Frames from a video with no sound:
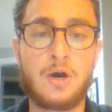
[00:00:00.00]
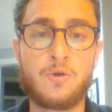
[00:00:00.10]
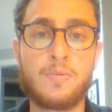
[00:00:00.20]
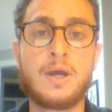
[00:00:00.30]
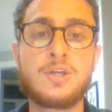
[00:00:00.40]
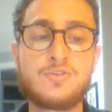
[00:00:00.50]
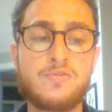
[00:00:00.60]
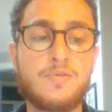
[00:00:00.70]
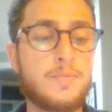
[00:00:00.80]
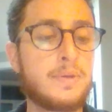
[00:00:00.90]
I'll remind you
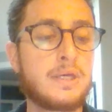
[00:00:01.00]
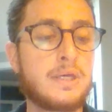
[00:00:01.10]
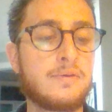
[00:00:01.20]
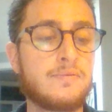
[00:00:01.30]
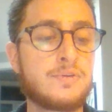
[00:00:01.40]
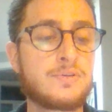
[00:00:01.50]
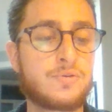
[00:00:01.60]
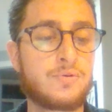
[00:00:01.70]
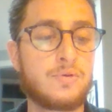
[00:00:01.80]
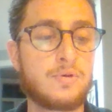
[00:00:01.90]
from the beginning of this
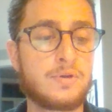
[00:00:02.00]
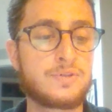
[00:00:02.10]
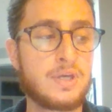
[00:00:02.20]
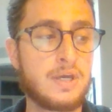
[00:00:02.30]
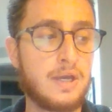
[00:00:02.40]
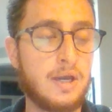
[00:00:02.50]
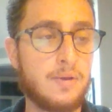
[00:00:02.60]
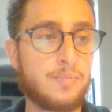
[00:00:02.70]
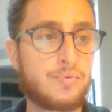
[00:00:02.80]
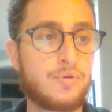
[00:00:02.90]
course,
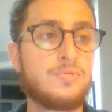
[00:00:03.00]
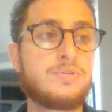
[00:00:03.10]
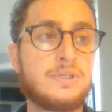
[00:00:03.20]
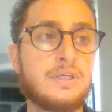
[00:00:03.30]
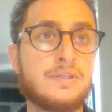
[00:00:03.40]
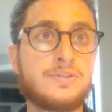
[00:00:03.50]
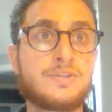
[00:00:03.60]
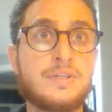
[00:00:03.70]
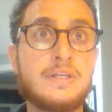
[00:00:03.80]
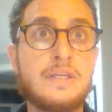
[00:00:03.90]

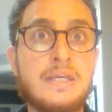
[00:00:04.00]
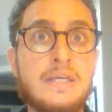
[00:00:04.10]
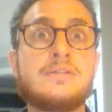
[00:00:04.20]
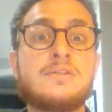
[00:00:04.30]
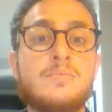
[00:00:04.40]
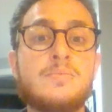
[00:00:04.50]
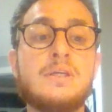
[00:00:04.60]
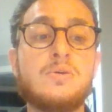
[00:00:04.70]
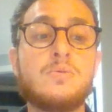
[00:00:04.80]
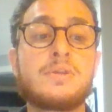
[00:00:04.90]
proteins need to
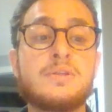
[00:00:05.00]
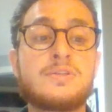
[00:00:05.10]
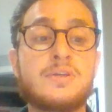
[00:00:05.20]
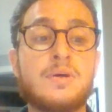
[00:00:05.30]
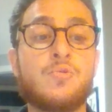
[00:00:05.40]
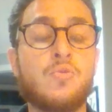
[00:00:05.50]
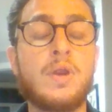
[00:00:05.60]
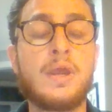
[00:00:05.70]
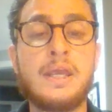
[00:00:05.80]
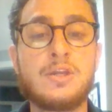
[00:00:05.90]
be within some
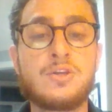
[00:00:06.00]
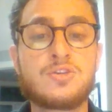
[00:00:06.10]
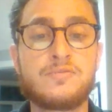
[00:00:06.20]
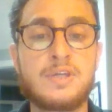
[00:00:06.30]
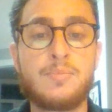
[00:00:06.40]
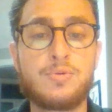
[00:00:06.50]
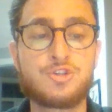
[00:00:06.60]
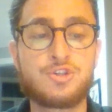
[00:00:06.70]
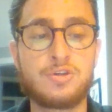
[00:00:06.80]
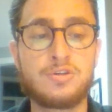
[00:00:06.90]
range of
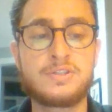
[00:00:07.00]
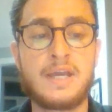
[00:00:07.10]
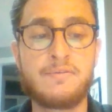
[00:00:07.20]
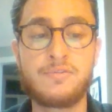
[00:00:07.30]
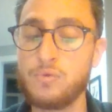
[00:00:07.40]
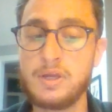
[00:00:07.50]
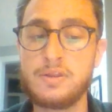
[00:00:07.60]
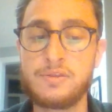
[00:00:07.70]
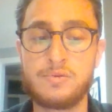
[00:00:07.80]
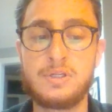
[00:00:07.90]
temperature to have the
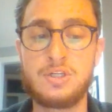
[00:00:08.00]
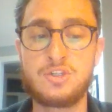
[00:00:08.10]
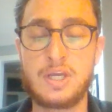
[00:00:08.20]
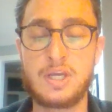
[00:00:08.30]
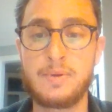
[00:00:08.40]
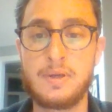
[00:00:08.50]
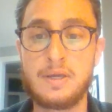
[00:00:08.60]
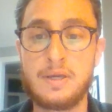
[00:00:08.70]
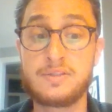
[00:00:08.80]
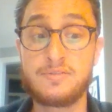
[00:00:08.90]
right 3D shape
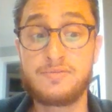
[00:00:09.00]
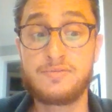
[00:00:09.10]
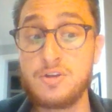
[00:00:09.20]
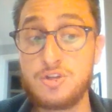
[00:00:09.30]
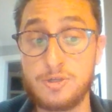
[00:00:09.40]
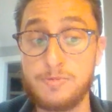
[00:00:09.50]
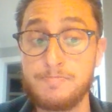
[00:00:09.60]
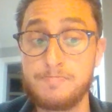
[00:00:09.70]
to function.